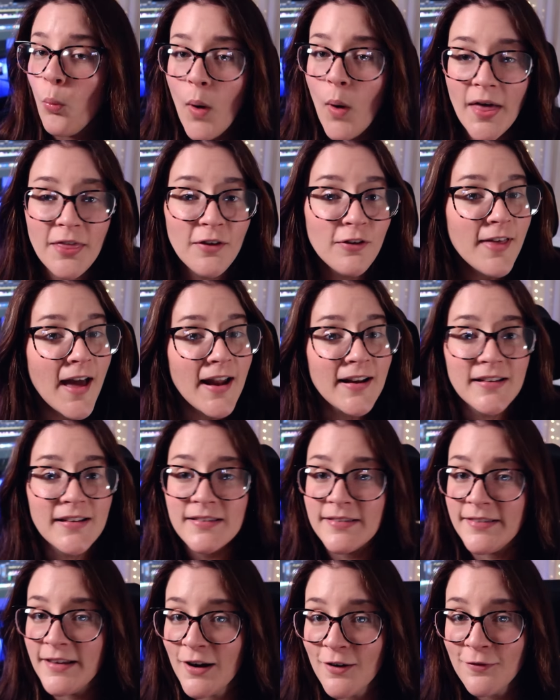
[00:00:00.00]
Whether that
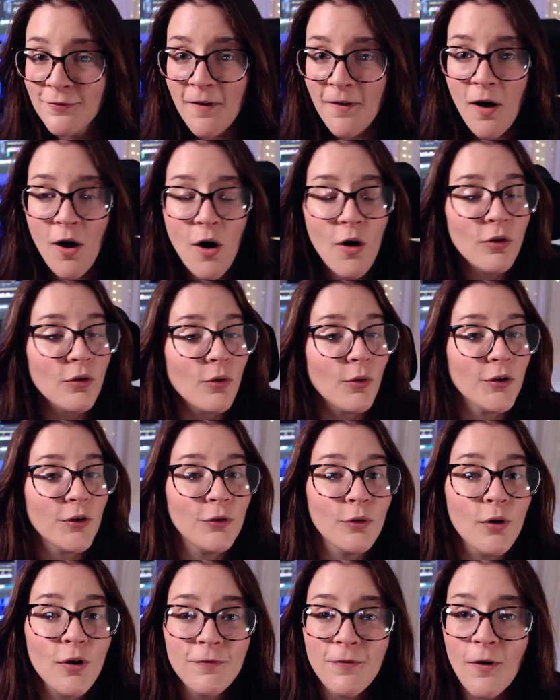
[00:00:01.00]
is their fault or
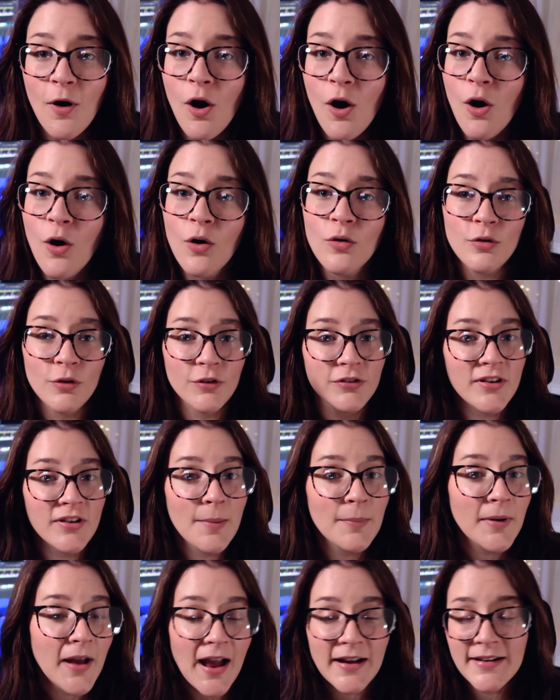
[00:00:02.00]
your fault or
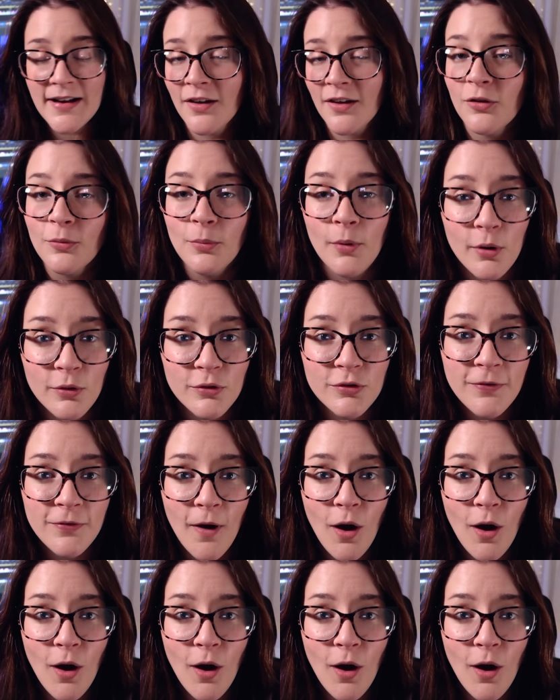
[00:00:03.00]
some guy down the road's